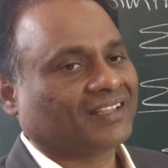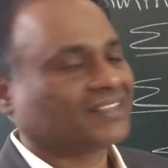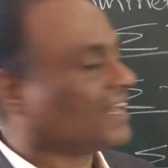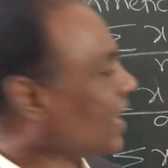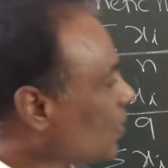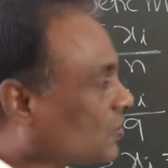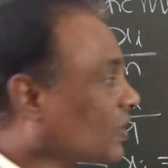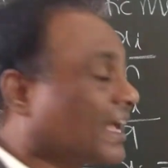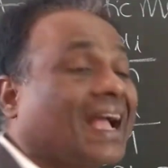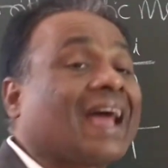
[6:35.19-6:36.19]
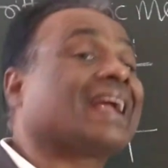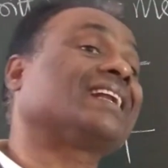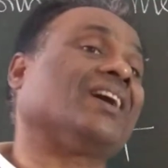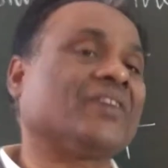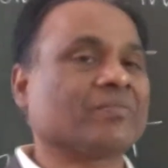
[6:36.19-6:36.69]
Then how to correct
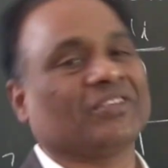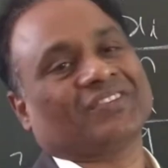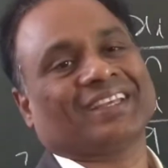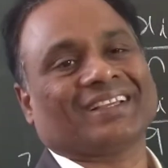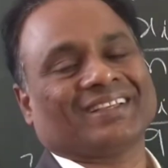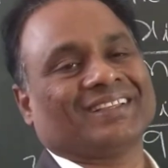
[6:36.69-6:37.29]
our mistake?